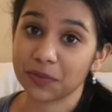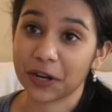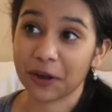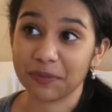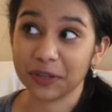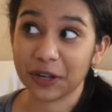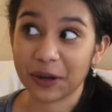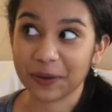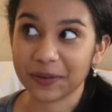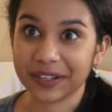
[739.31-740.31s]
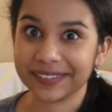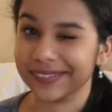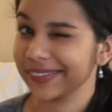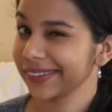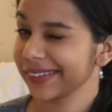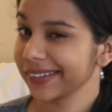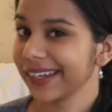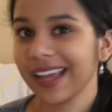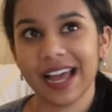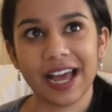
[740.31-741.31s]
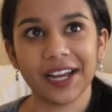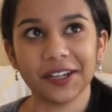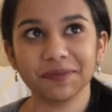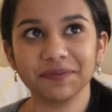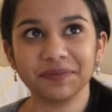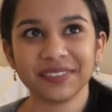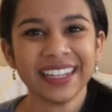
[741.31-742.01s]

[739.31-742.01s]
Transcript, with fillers: you know, below and um,